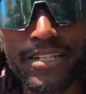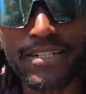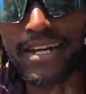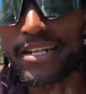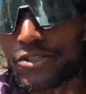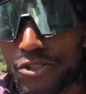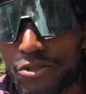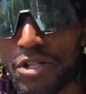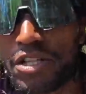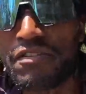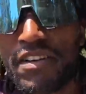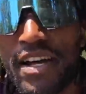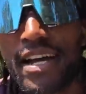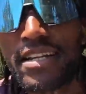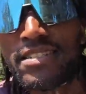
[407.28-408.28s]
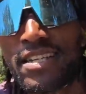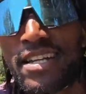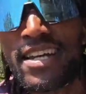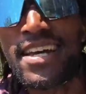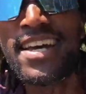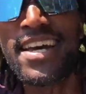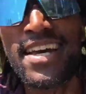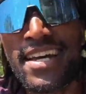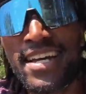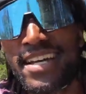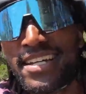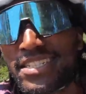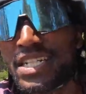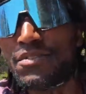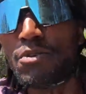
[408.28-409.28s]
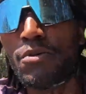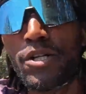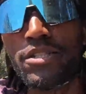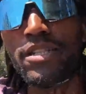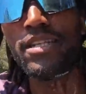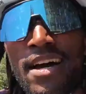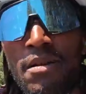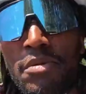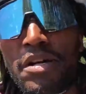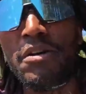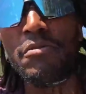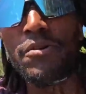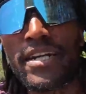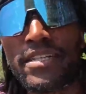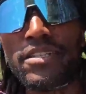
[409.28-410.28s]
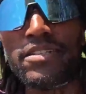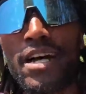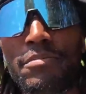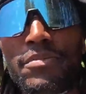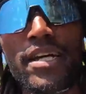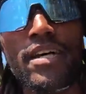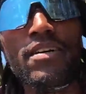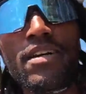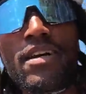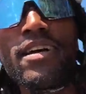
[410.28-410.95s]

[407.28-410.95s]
dangerous really fast. It's never worth it. But we're at the top now.